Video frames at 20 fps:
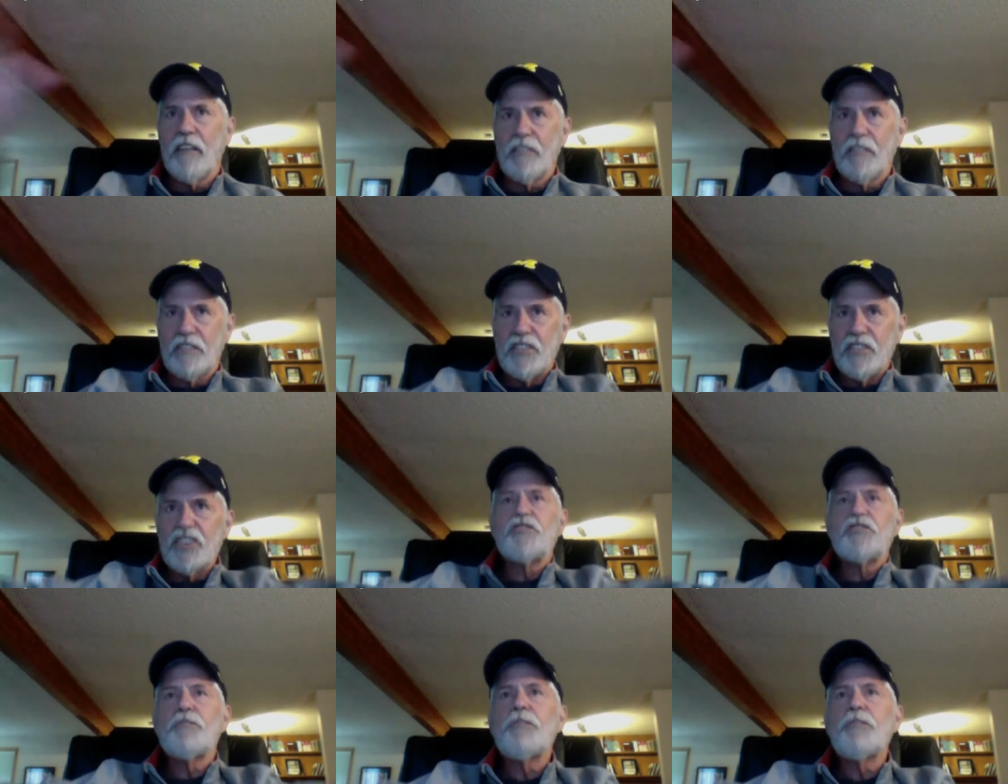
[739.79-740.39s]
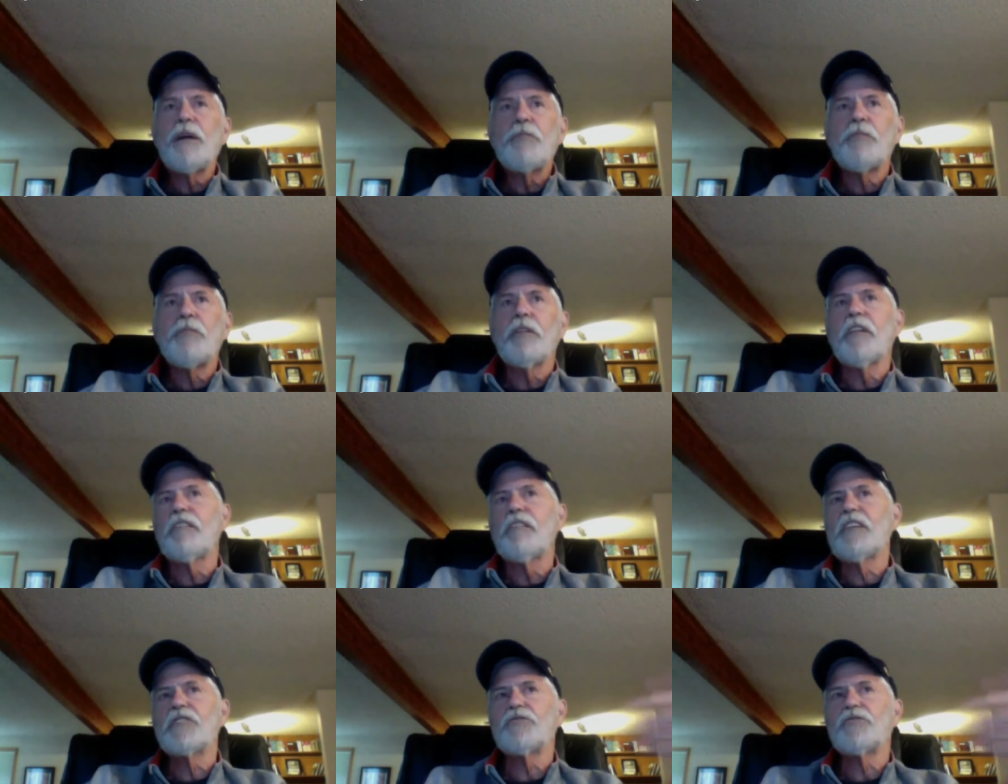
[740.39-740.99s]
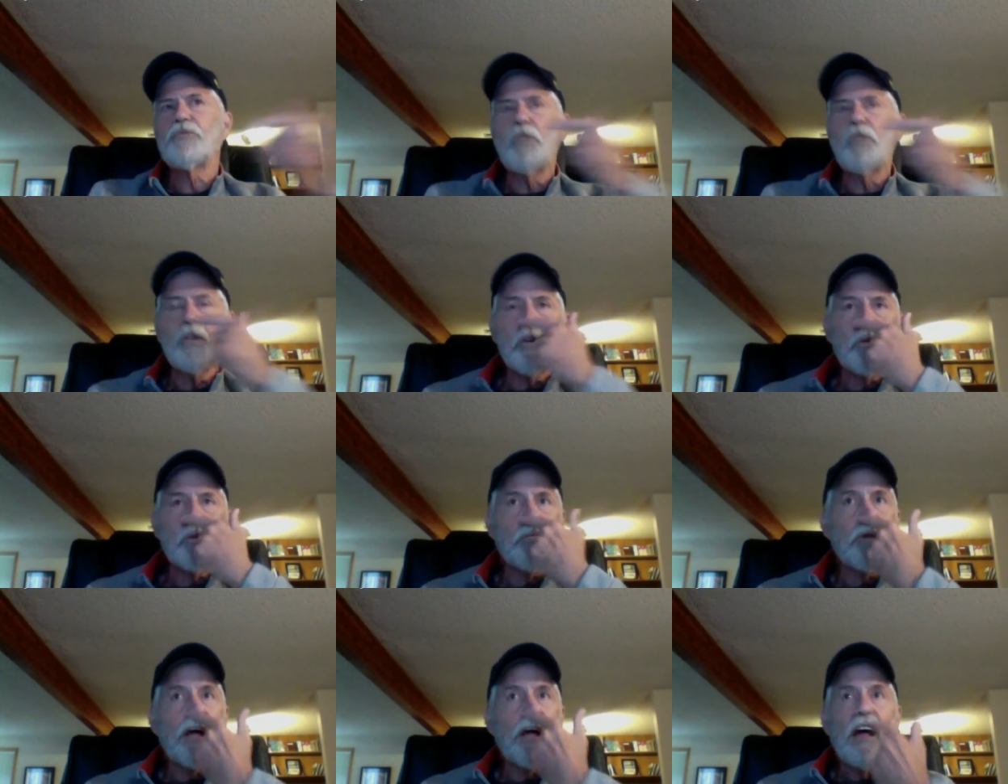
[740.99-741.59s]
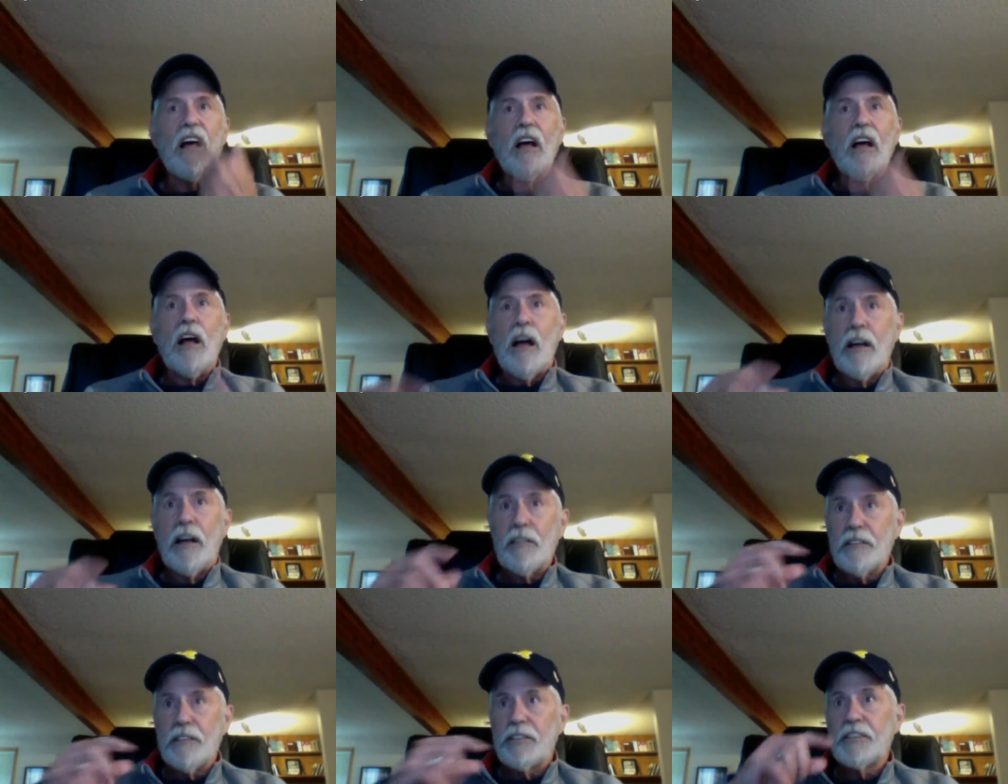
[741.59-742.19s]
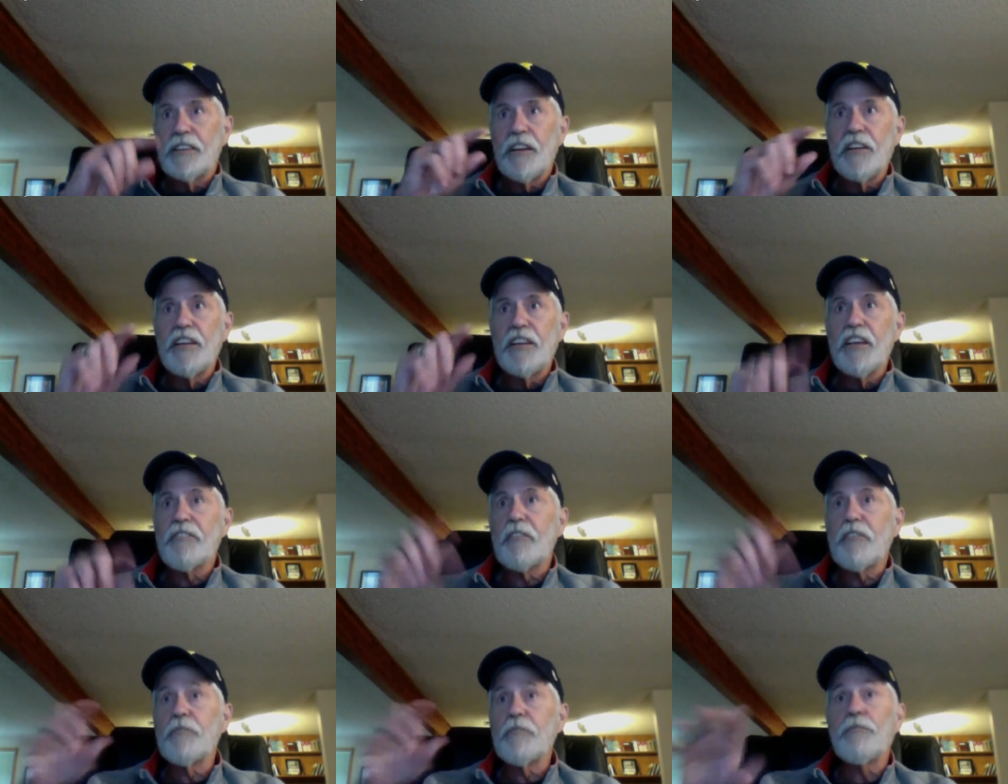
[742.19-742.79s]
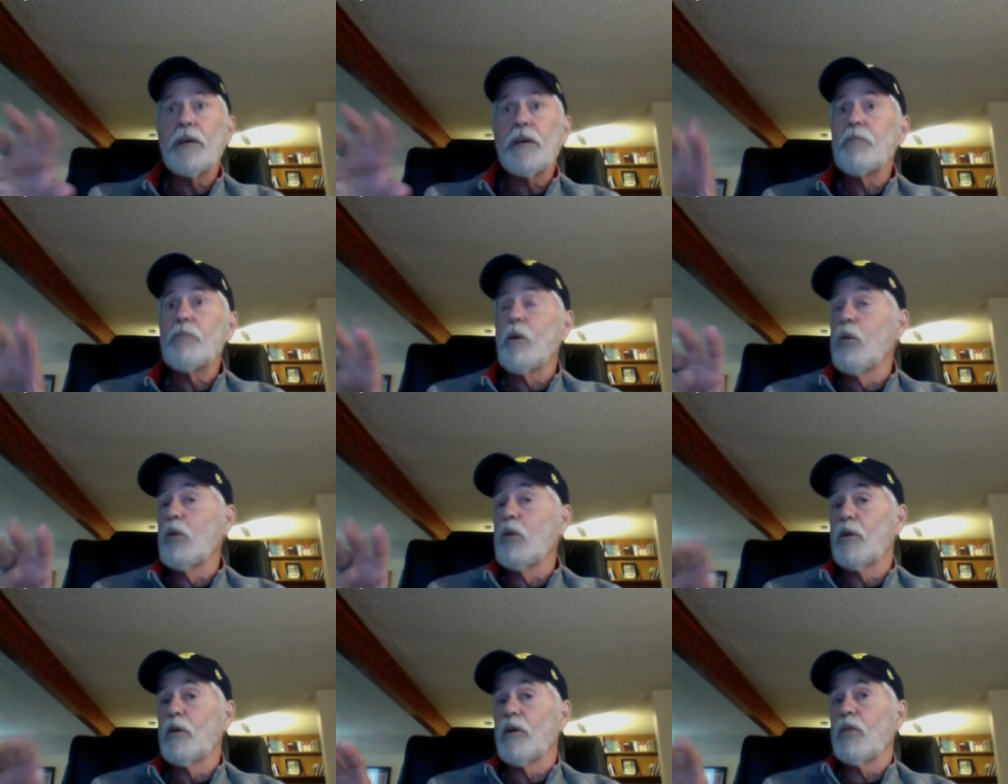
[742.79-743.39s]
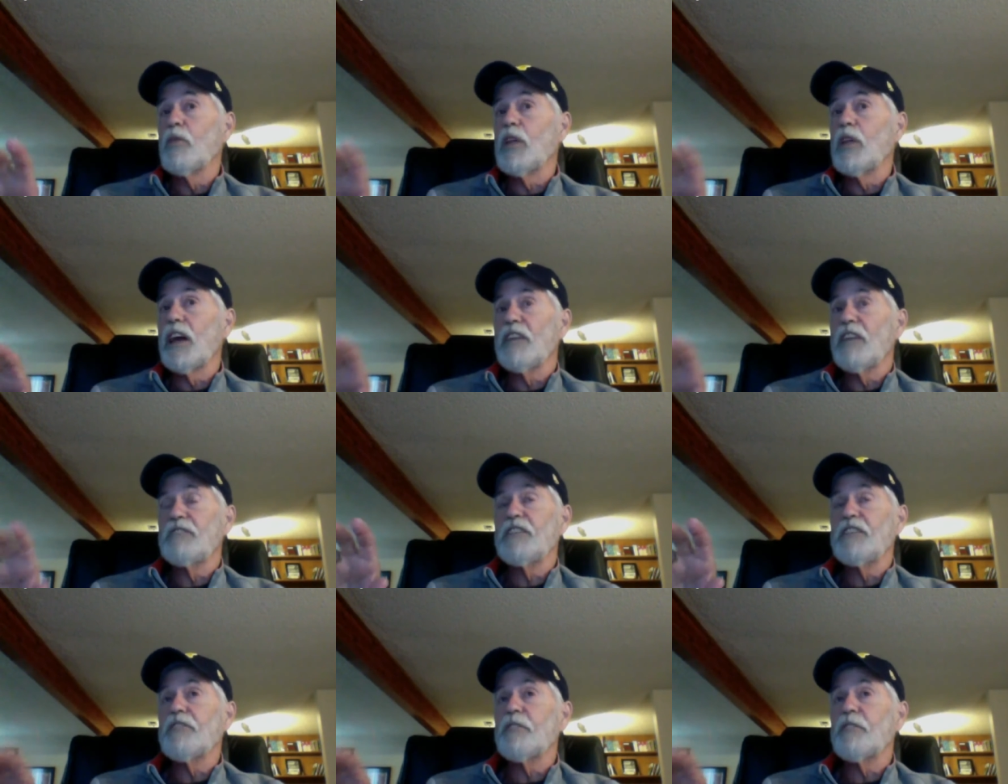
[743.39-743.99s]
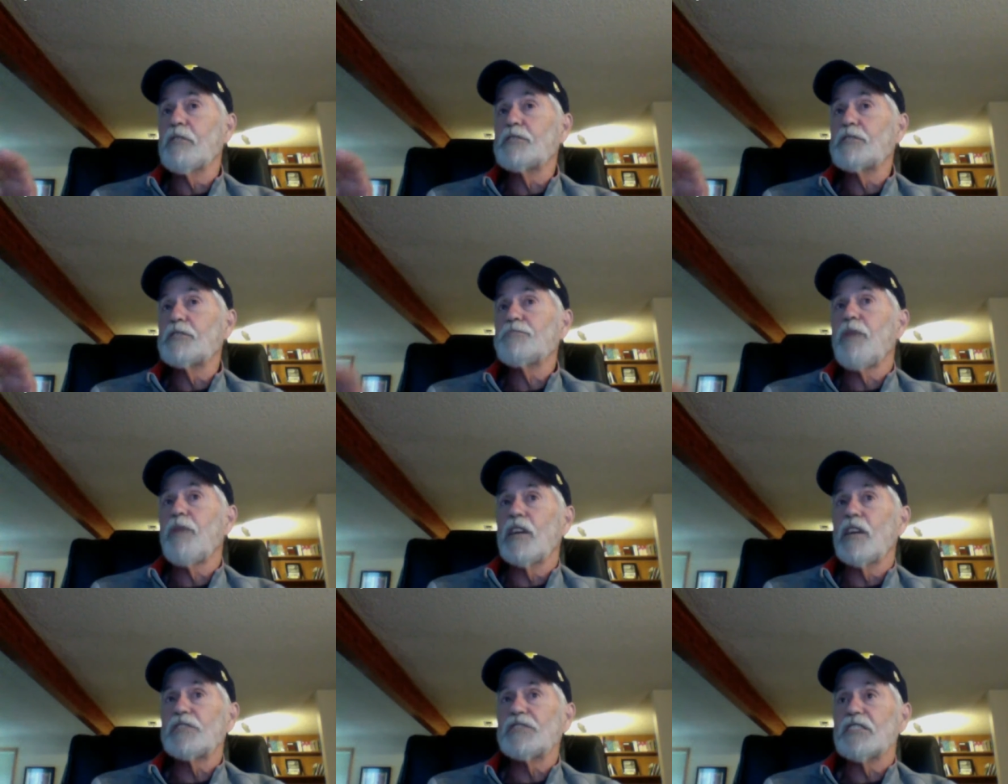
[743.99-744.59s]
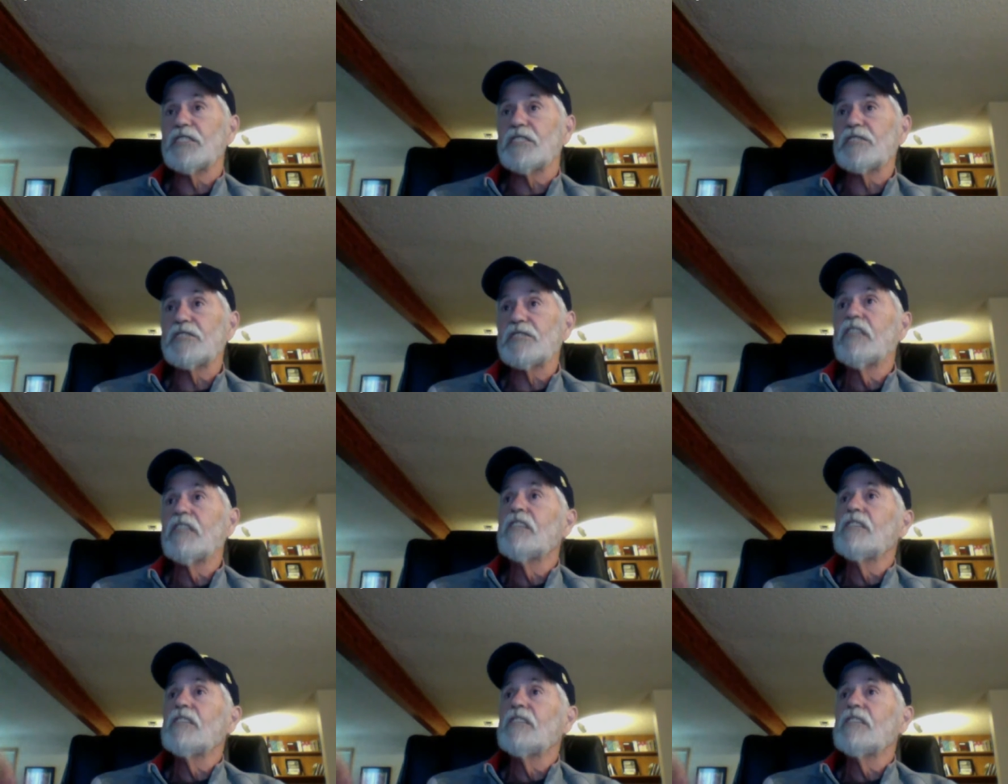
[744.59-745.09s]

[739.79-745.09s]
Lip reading: just the people in this room, different people will have different responses